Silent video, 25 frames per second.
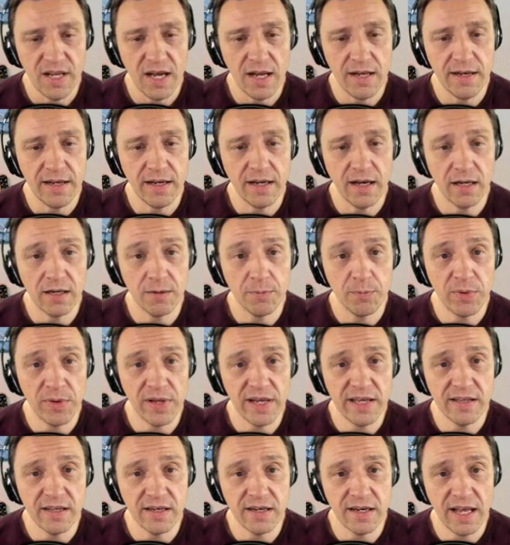And he gotta
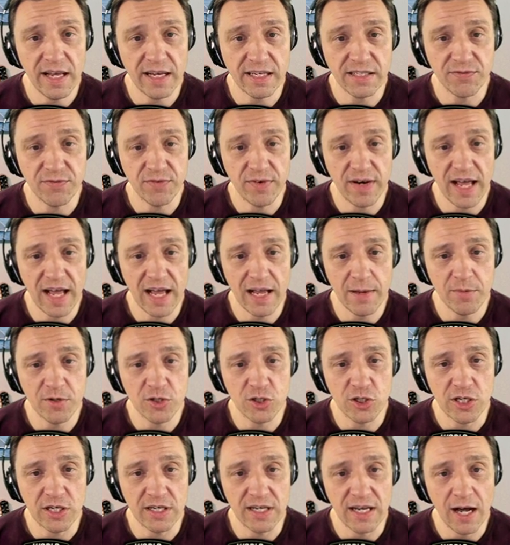play the next flying
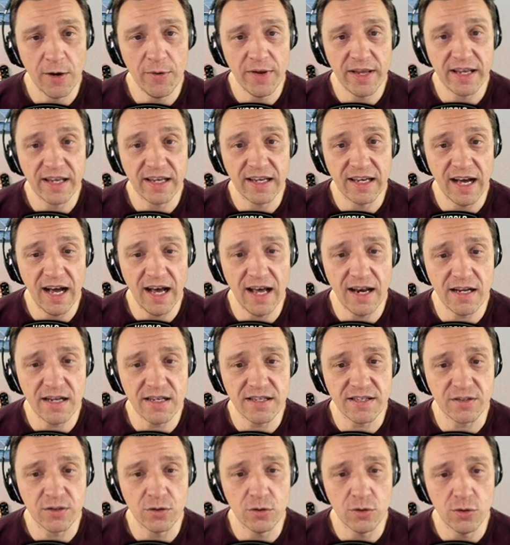machine. Now he gotta
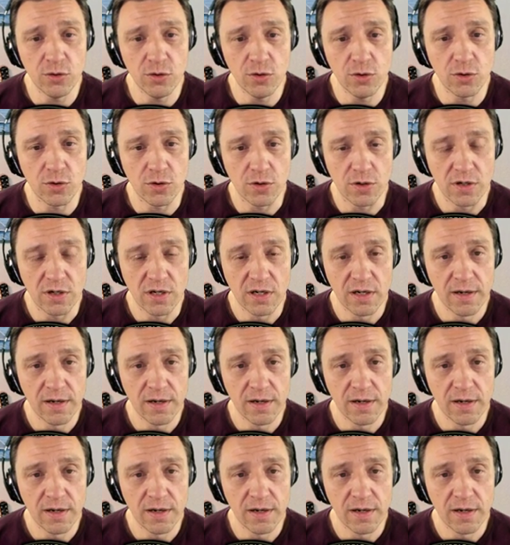score.